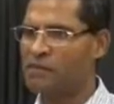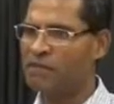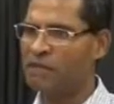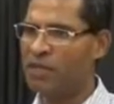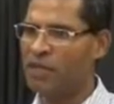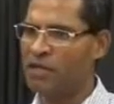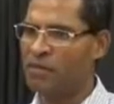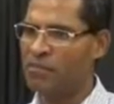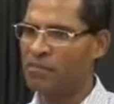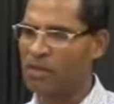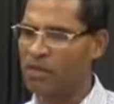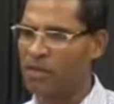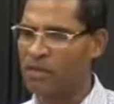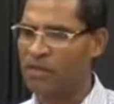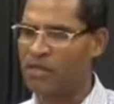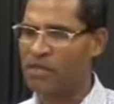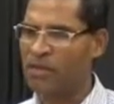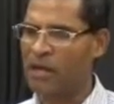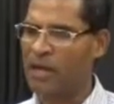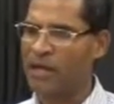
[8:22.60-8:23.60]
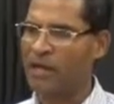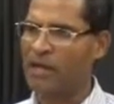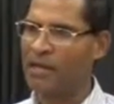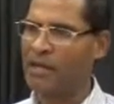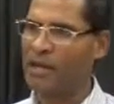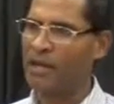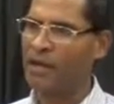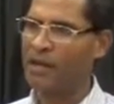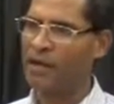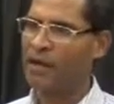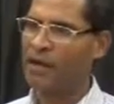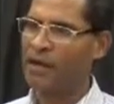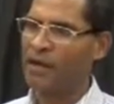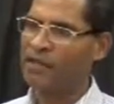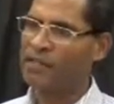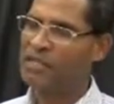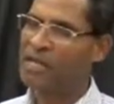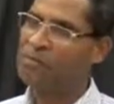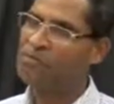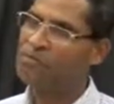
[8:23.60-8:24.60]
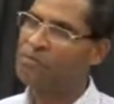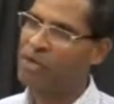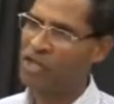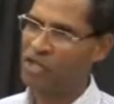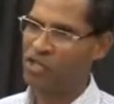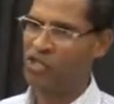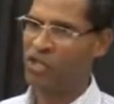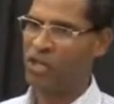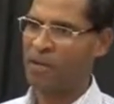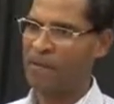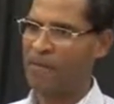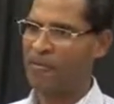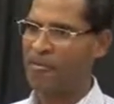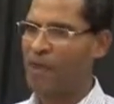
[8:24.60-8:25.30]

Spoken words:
variable is like temperature,